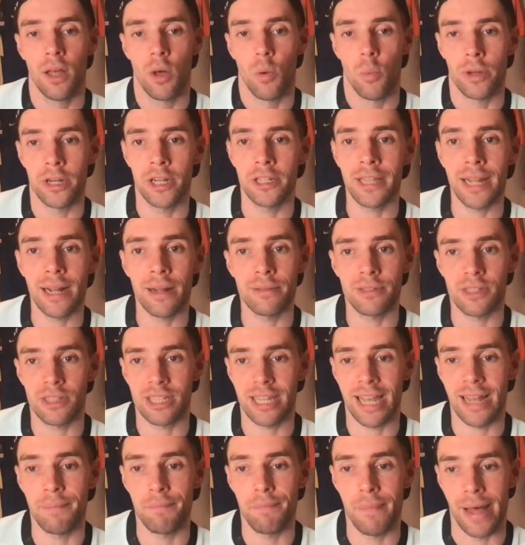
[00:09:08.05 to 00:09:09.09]
When you're down to
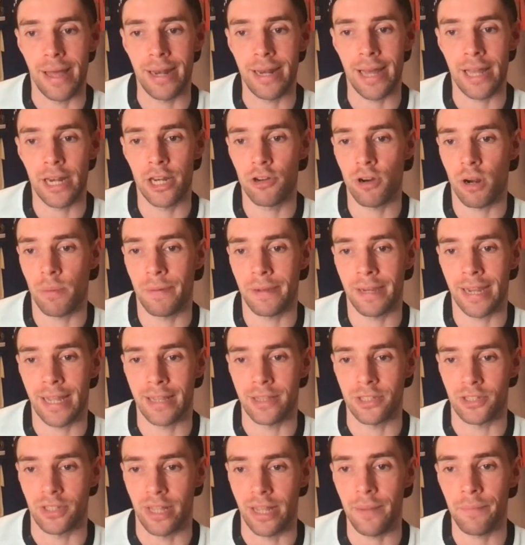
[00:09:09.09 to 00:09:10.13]
10 men and you're up
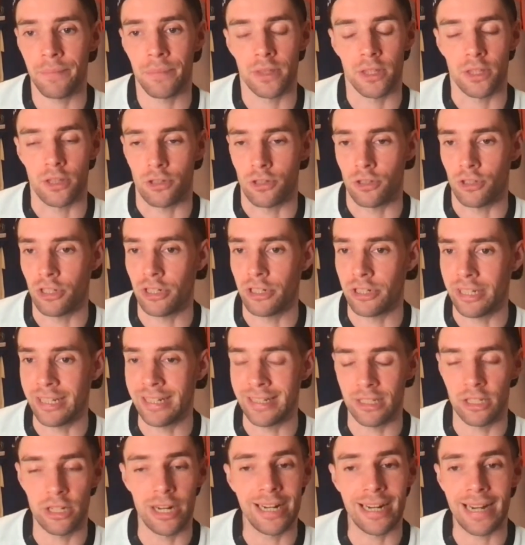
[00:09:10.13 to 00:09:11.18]
against it, you
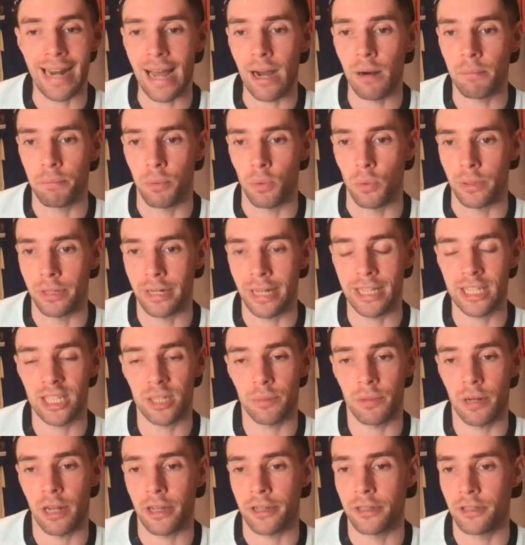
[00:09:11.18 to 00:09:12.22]
need an out ball. You need
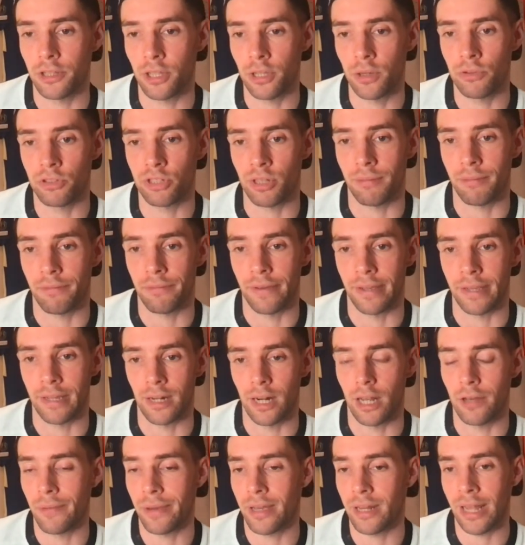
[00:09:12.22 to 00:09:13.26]
someone that can do something. You
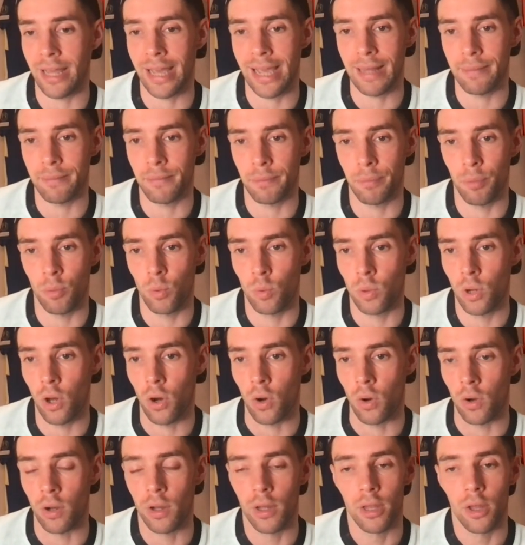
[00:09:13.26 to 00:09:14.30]
know, we're going to hit the ball
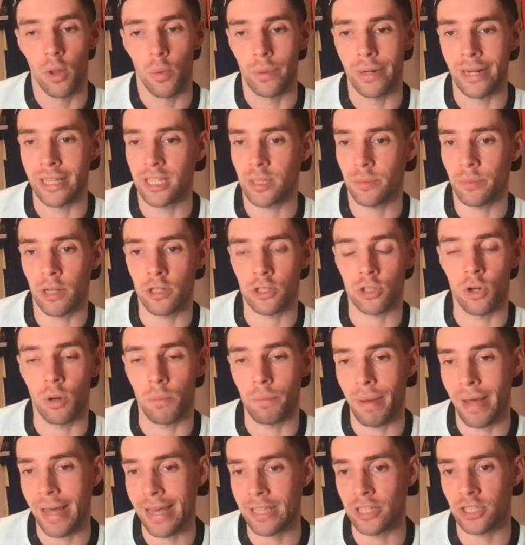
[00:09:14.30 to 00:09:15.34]
long. We need someone that's got
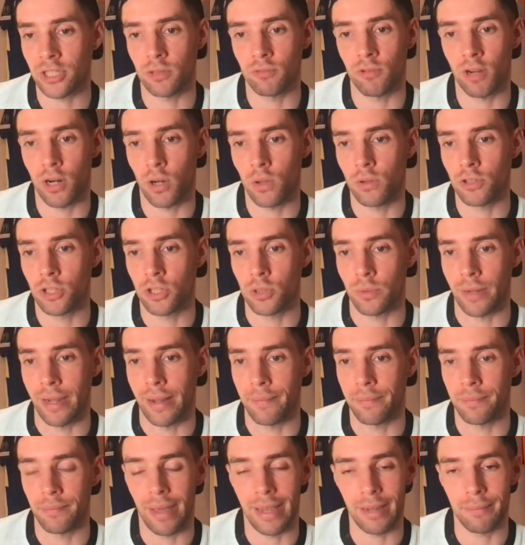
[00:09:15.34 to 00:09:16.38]
pace to run onto it,
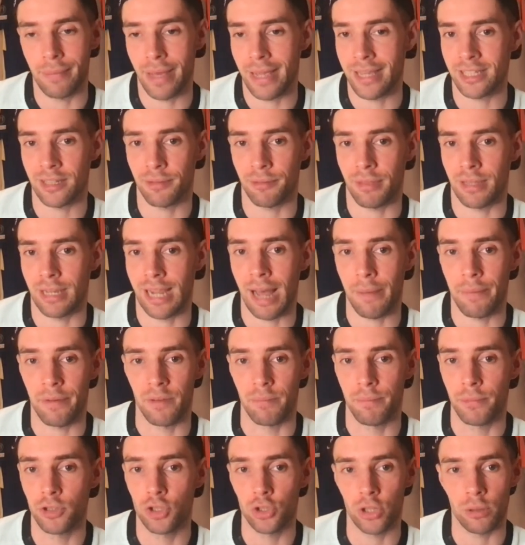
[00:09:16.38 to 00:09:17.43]
make something happen.
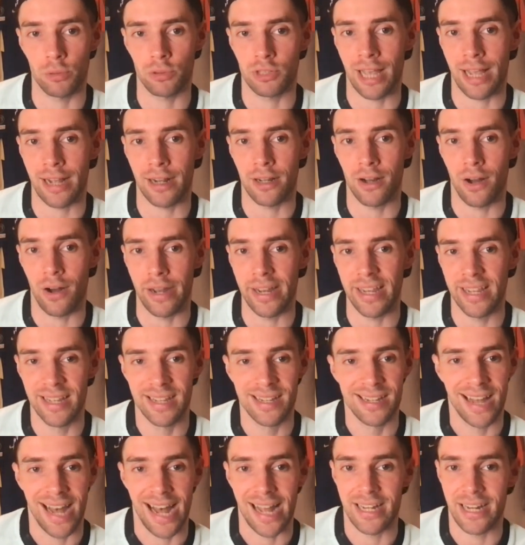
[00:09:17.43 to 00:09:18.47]
Mudryk was that guy,
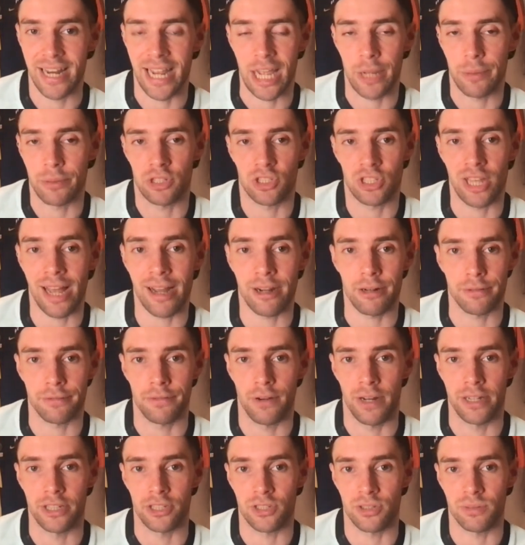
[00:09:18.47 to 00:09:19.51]
and yet he was
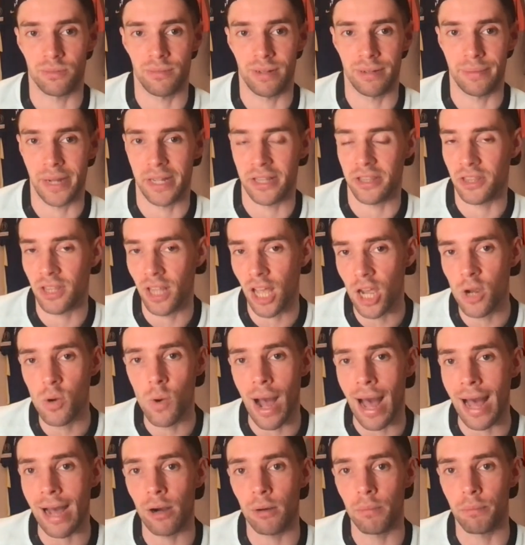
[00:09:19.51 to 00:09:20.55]
sacrificed. And we had no
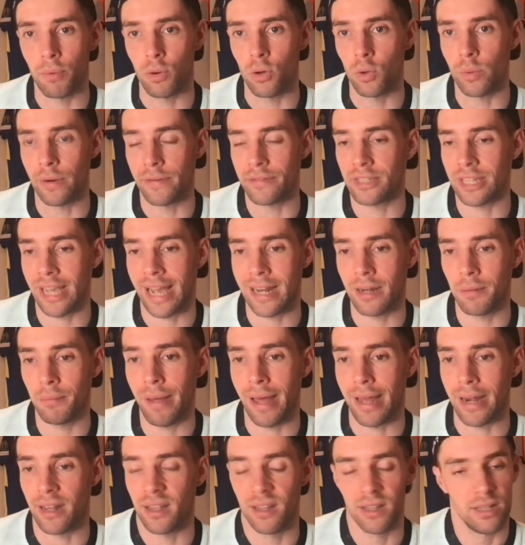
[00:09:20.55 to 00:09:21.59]
out ball with 10
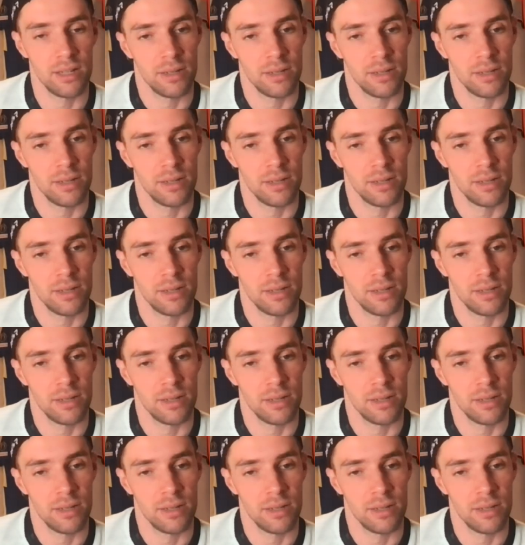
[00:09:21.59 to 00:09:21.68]
men.